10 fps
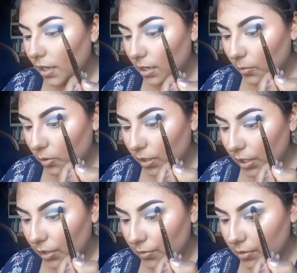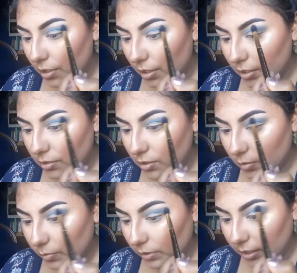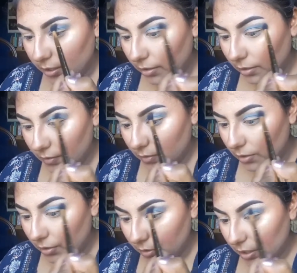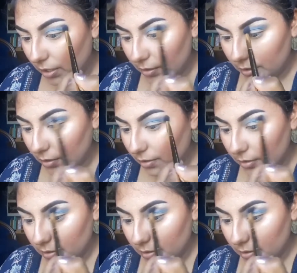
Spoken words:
and I'm going to use her to blend the two together.